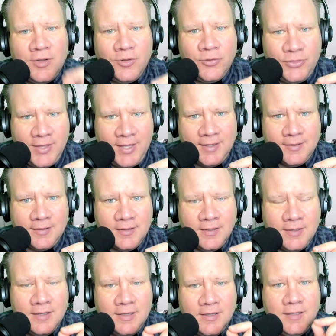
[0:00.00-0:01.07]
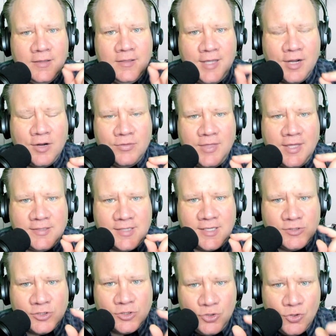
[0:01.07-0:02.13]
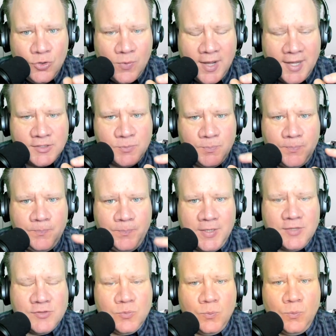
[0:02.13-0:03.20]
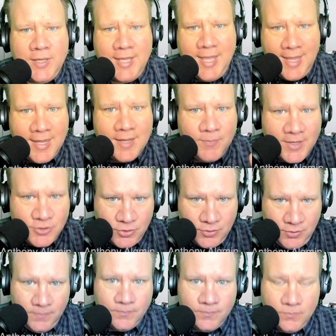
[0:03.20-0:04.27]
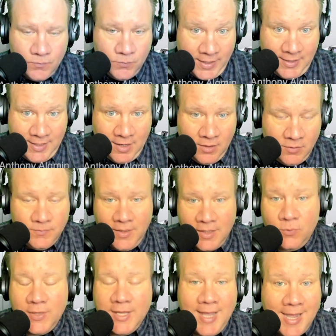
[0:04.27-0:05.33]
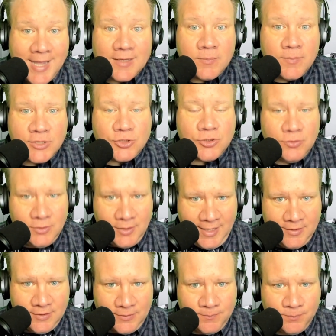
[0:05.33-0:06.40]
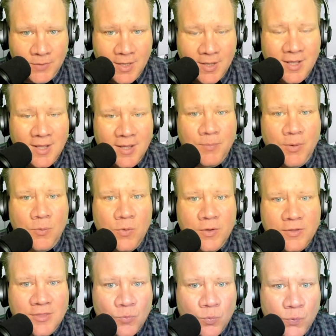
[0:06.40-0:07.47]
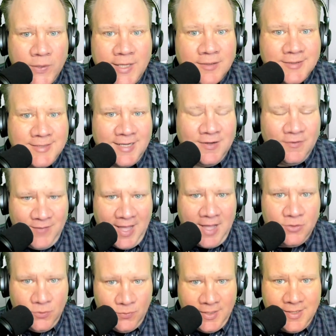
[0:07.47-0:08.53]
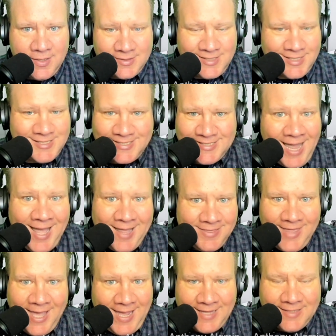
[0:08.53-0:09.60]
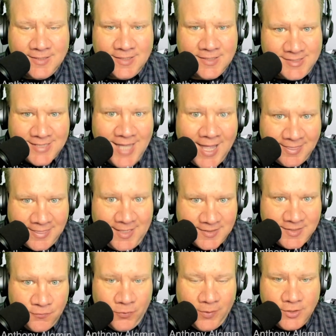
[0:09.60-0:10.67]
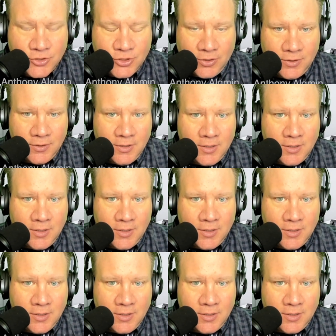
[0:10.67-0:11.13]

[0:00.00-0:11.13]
thing there it's a nuance, because we can measure right now and we can measure later. But what the real data value is not that. It's not that differential.